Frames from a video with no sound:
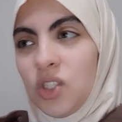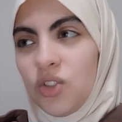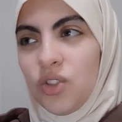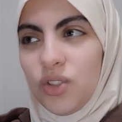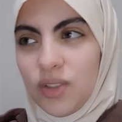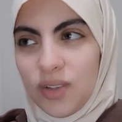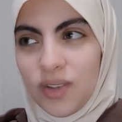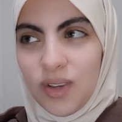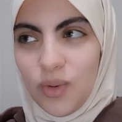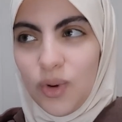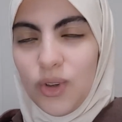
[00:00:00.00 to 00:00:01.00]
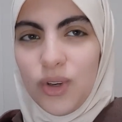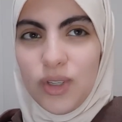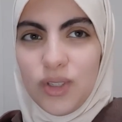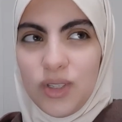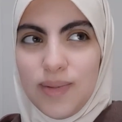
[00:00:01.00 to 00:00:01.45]
Just, I want you
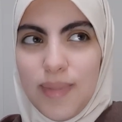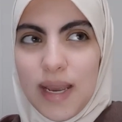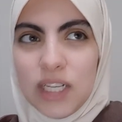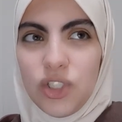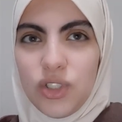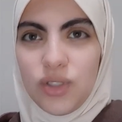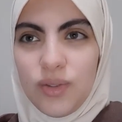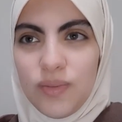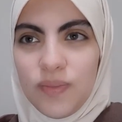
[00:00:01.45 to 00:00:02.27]
guys to imagine